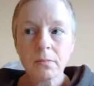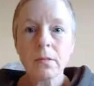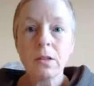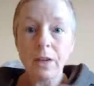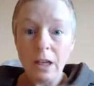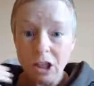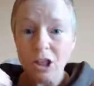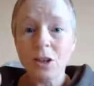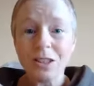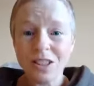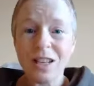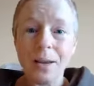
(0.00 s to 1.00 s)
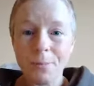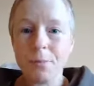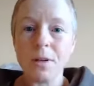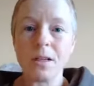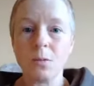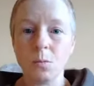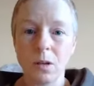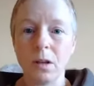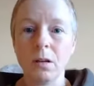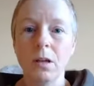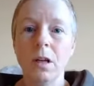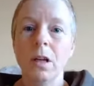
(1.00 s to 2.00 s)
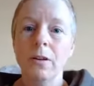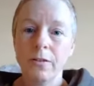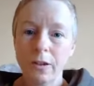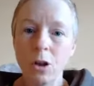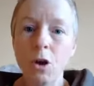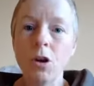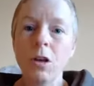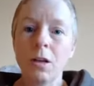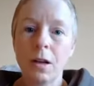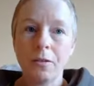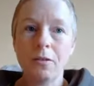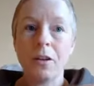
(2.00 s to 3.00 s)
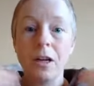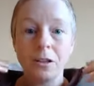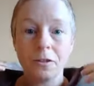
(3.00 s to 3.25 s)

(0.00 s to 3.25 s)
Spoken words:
You've actually got to stay present with it for long enough